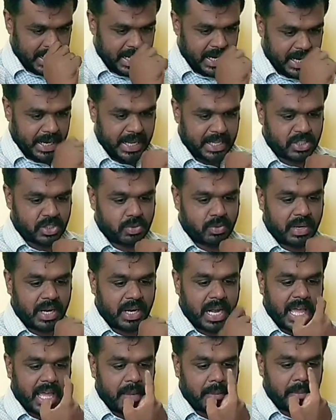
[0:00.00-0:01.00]
And next one,
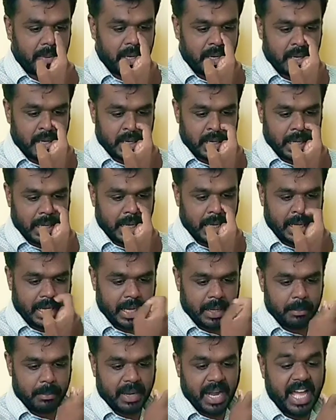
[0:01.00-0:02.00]
liable
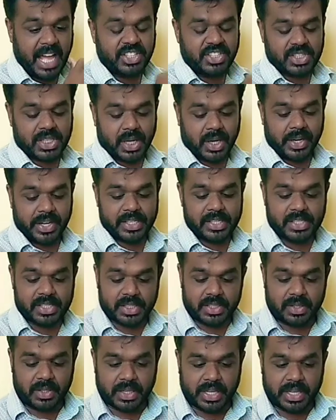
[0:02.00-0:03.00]
branch audit.
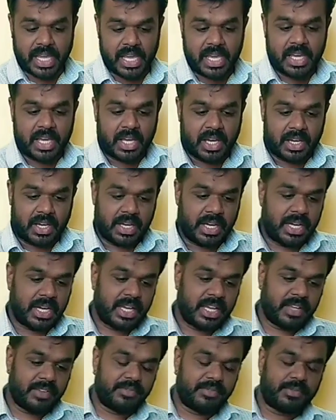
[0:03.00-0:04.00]
Okay,
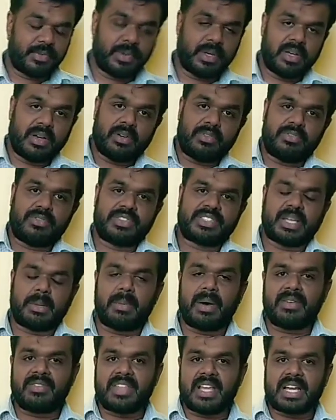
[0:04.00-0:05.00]
if
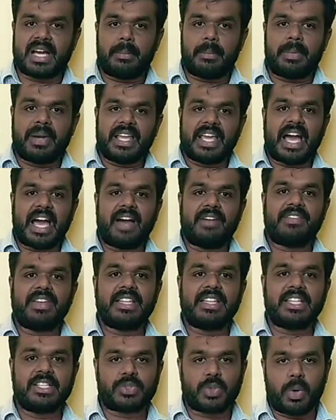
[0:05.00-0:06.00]
some of the company
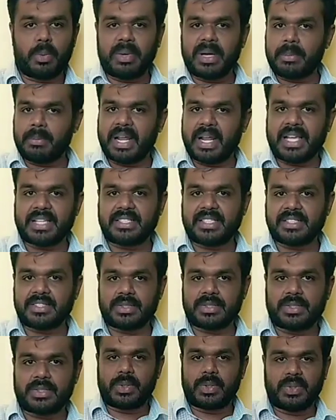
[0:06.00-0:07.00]
having the so many branches
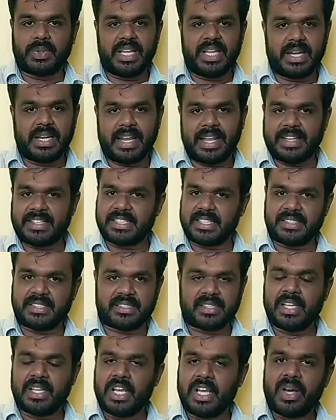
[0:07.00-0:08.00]
through the nations,
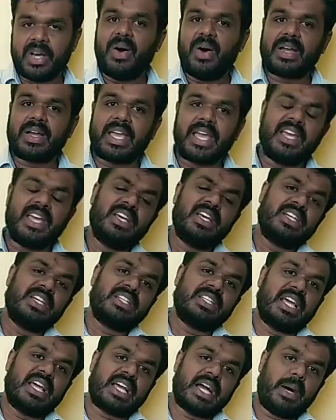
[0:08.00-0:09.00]
okay,
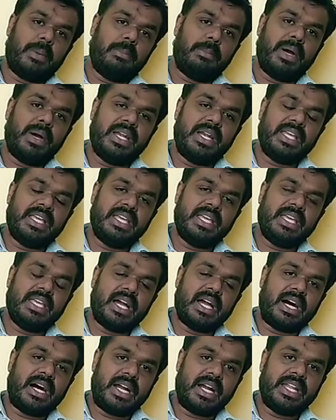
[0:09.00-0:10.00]
the company
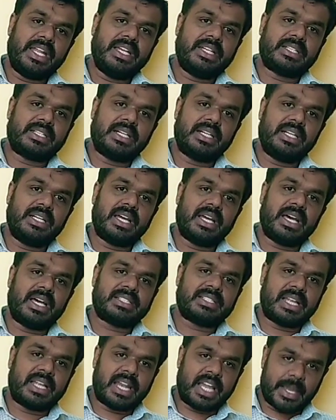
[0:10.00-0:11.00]
auditor
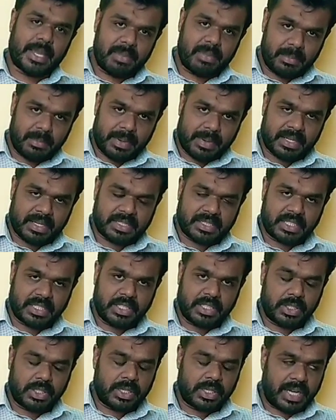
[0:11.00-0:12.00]
as a liable person
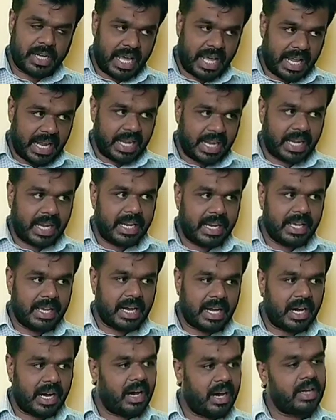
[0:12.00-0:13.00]
directly,
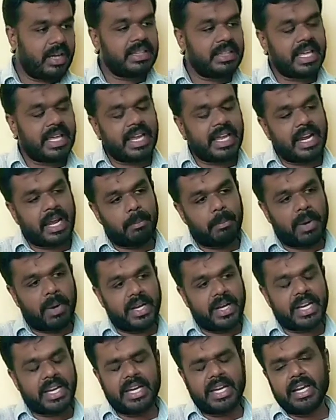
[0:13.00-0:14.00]
or they can
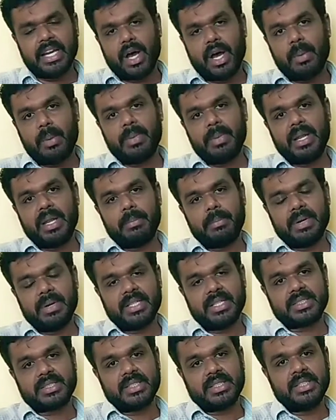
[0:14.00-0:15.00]
appoint any nominee
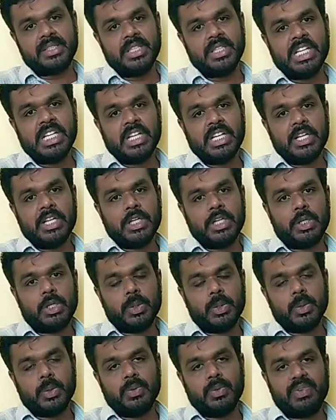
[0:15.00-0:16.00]
person
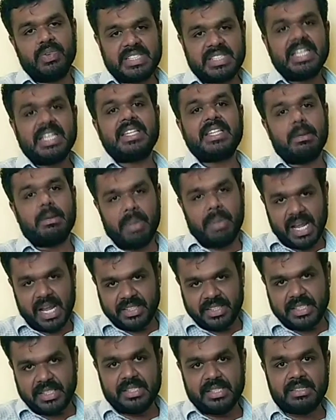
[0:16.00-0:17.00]
to visit the
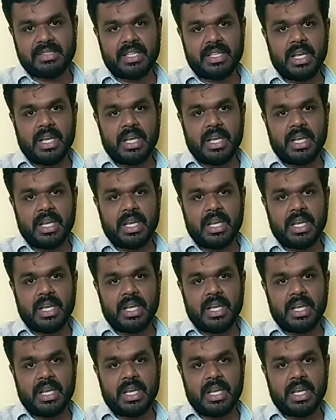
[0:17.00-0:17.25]
branches.